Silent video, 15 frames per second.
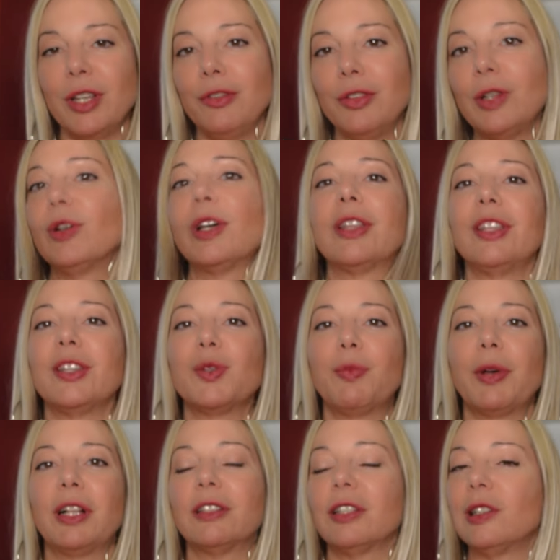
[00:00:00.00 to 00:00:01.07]
If you look at this
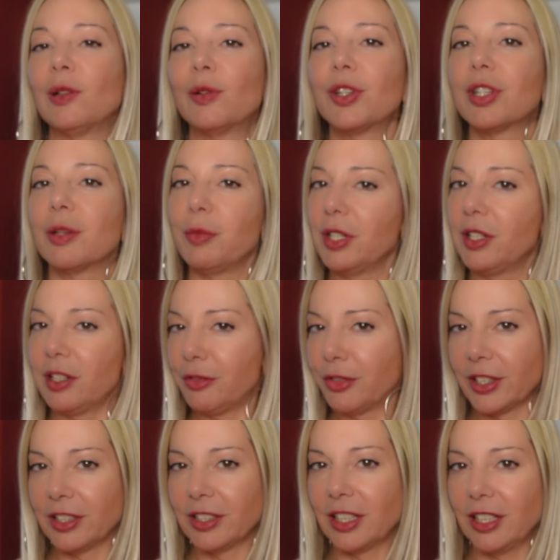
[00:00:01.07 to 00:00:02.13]
belt, it looks a bit
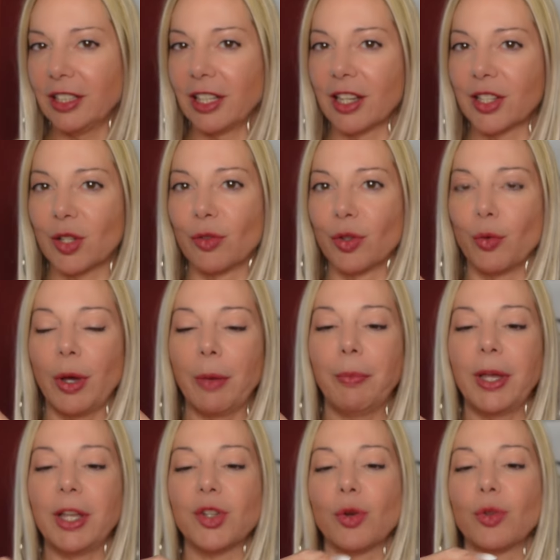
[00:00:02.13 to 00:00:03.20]
different than it does on the
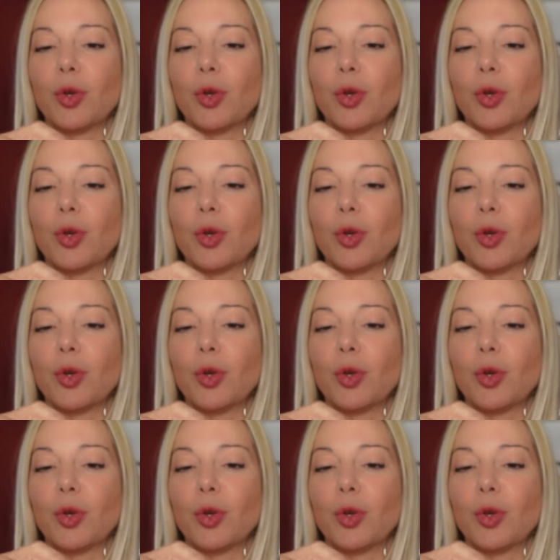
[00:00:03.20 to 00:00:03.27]
webpage.